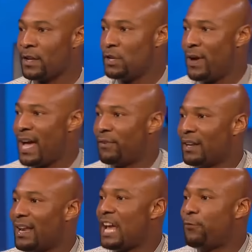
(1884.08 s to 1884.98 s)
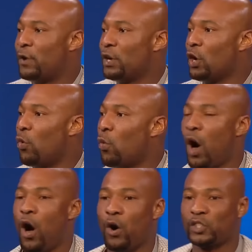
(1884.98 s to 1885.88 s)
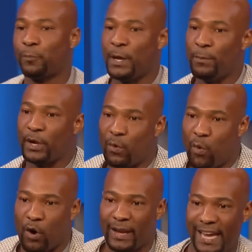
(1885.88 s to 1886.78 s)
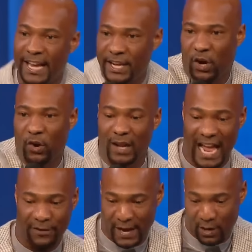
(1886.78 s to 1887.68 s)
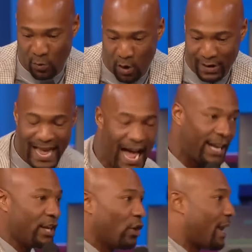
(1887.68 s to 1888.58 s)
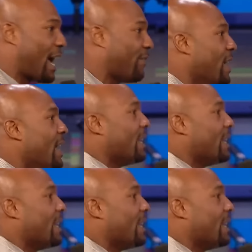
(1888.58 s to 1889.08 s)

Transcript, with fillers: You have a life with no walls. People can walk in your life and walk out of your life.